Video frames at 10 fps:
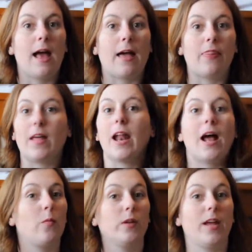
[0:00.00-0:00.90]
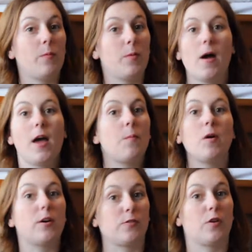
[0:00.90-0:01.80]
and then I will not be buying
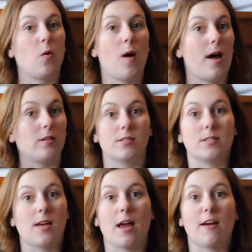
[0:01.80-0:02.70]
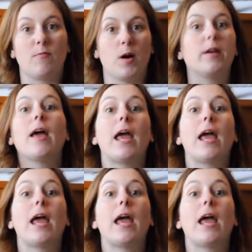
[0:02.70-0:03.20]
books for a while since I have bought